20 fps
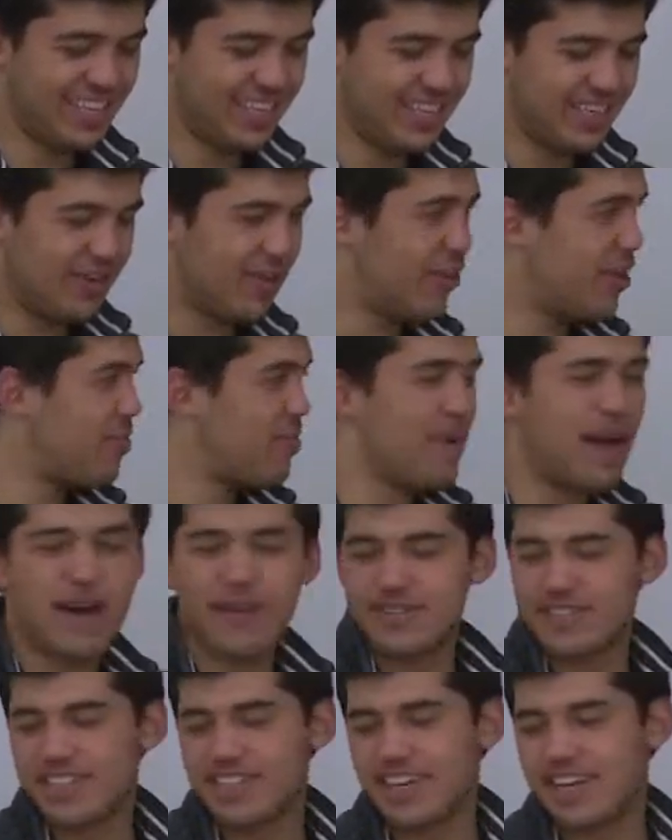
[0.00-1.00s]
Or a
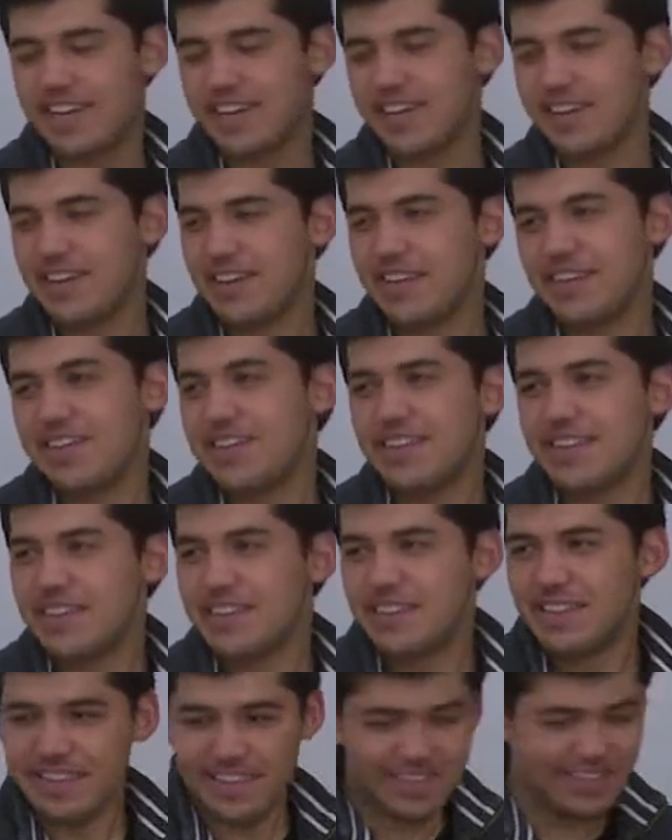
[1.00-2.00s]
pound sign.
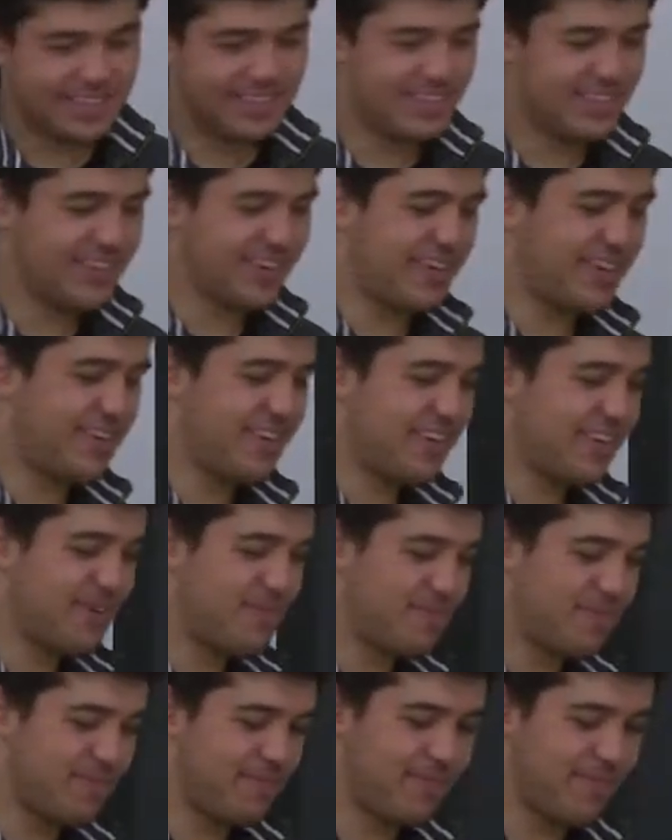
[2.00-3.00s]
Sure.
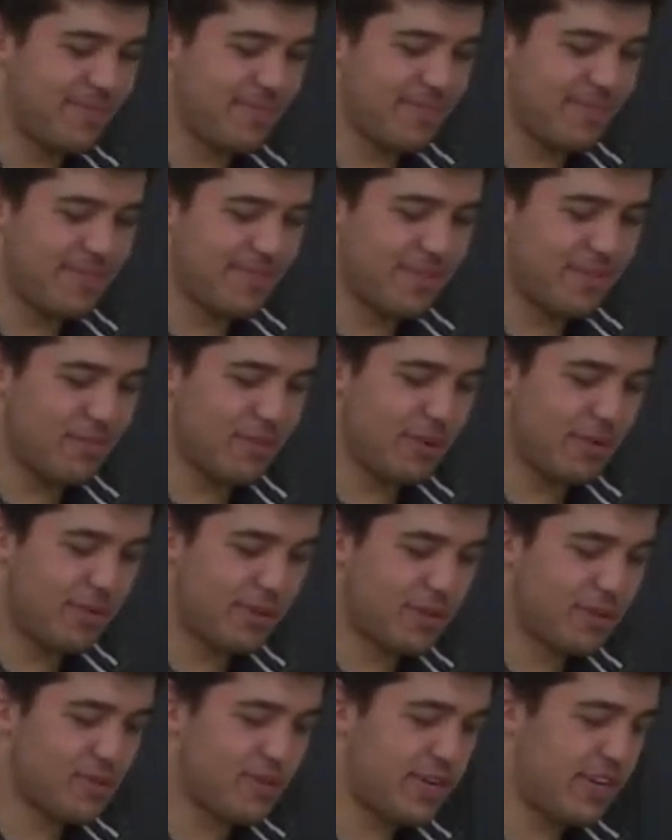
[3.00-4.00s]
But we're
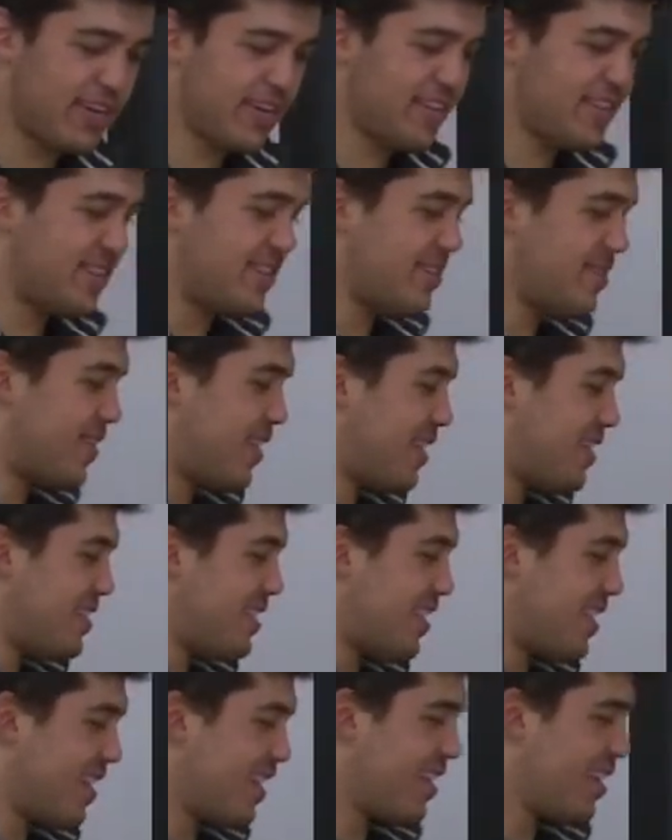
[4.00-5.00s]
in 2019, so hashtag.